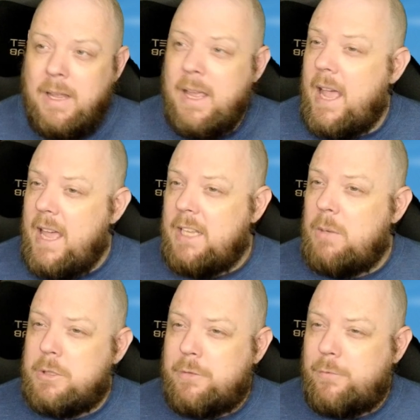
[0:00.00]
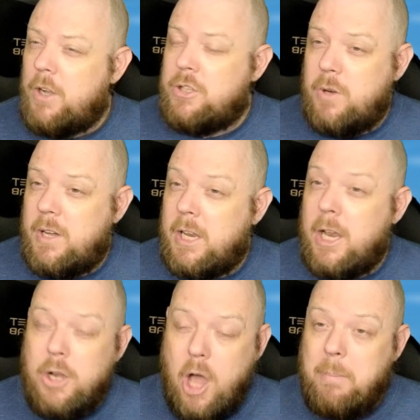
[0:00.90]
and he was frustrated at
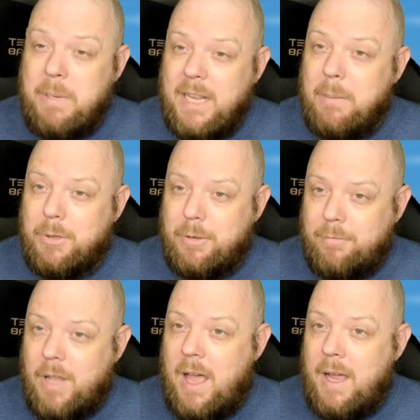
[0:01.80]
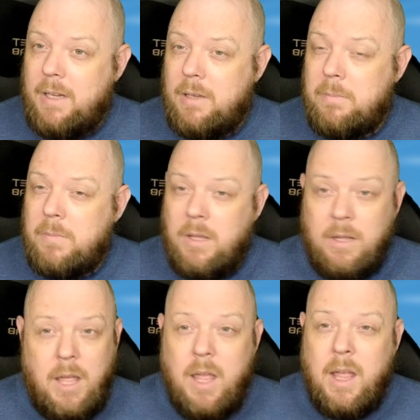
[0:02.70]
not being able to fly.
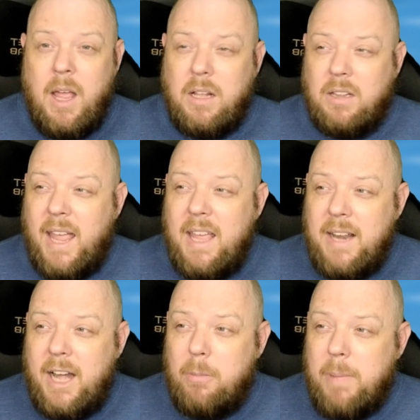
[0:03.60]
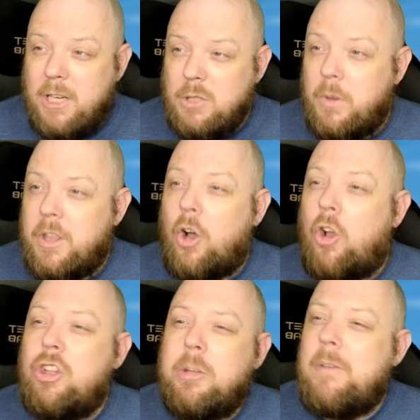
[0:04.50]
Land air mechs were the
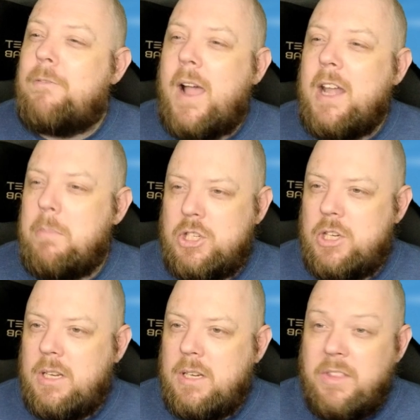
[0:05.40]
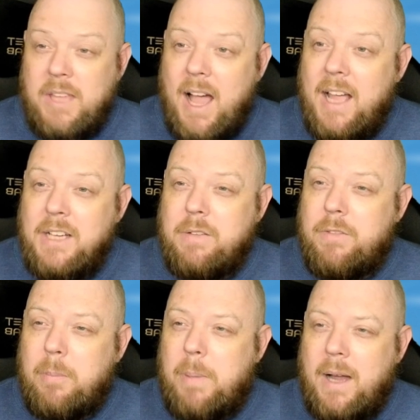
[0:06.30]
ultimate fighting machine in the eyes of their
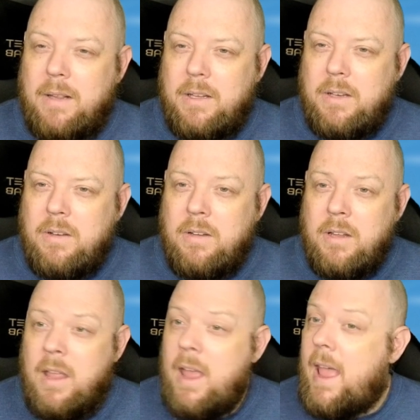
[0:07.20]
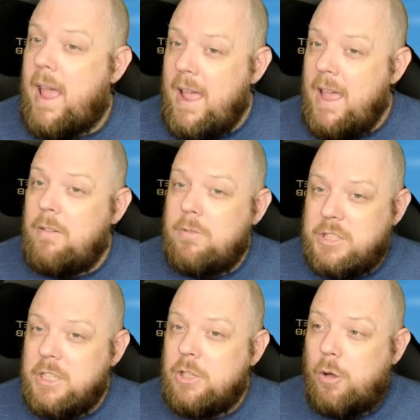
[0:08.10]
pilot, and
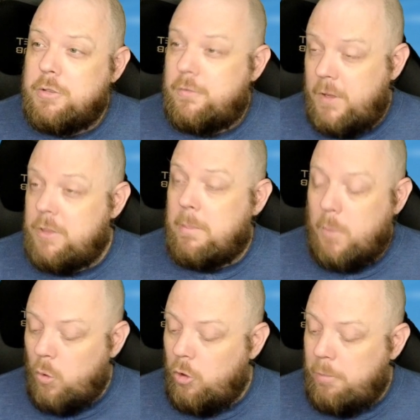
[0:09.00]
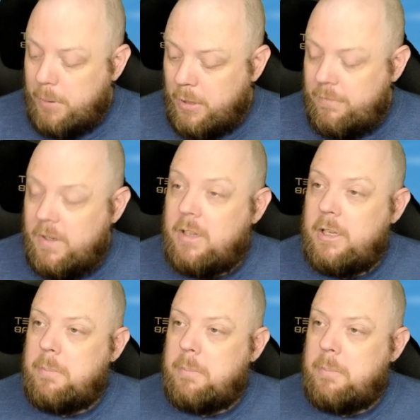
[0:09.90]
Seagroves fit the mold perfectly.